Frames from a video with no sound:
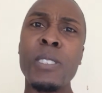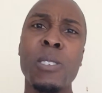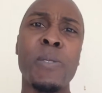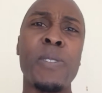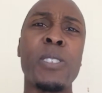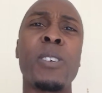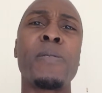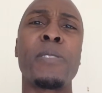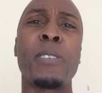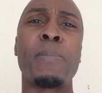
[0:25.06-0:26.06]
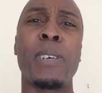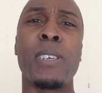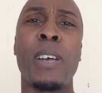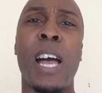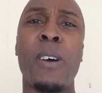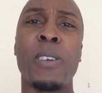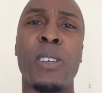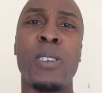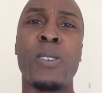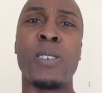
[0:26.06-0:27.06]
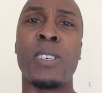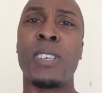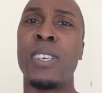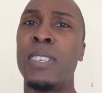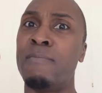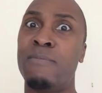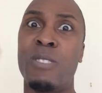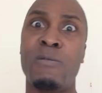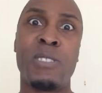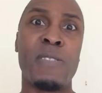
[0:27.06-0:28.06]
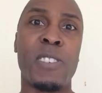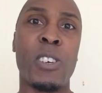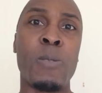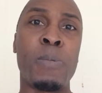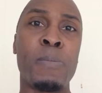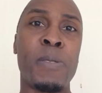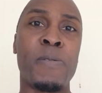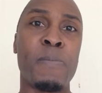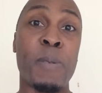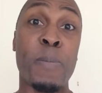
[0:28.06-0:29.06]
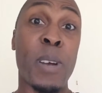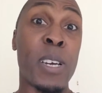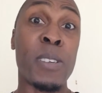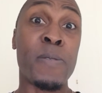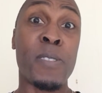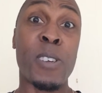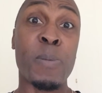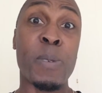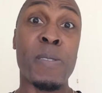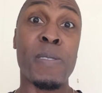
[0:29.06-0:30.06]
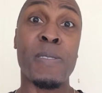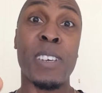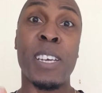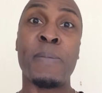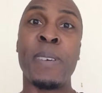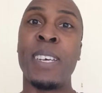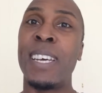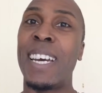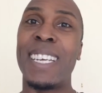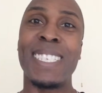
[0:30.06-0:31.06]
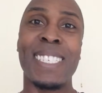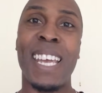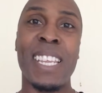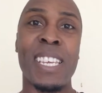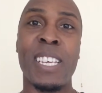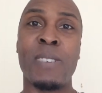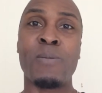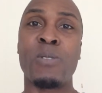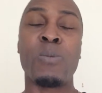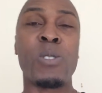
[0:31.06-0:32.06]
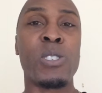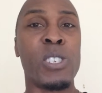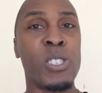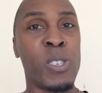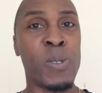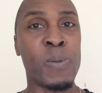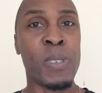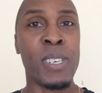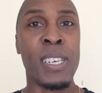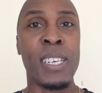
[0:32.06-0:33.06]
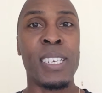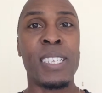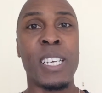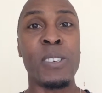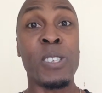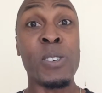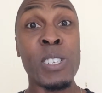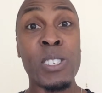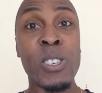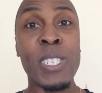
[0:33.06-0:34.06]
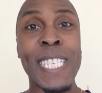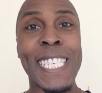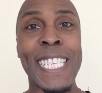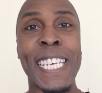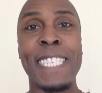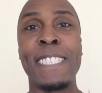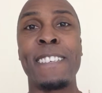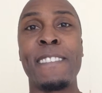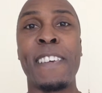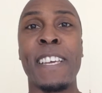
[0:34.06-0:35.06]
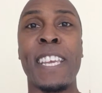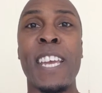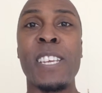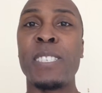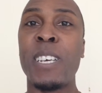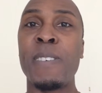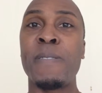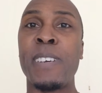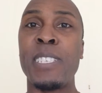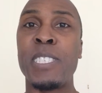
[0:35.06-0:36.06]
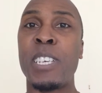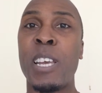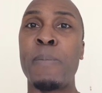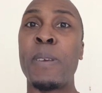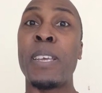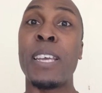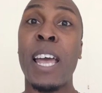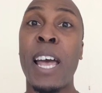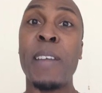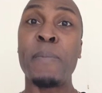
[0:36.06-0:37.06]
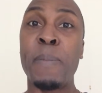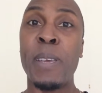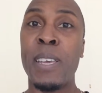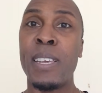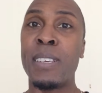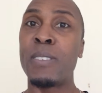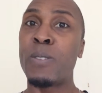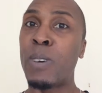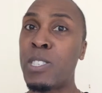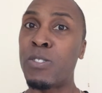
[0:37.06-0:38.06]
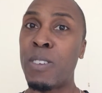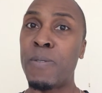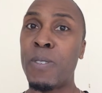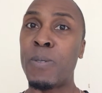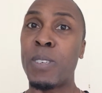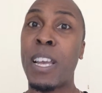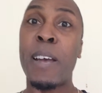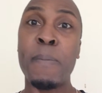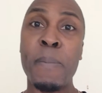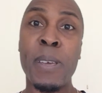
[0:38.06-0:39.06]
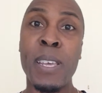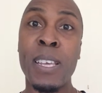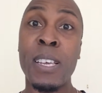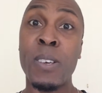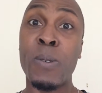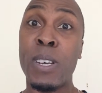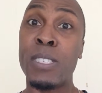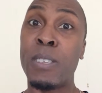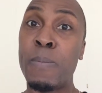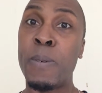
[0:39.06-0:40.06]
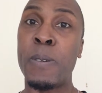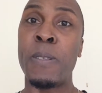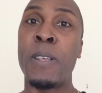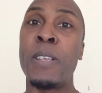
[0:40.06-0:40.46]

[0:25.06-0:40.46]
don't feel confident about how you look, not receive the compliment from your partner for a long period of time, and it's getting you down. So what do? Now you need to understand that getting yourself in shape can be quite straightforward, can be quite simple.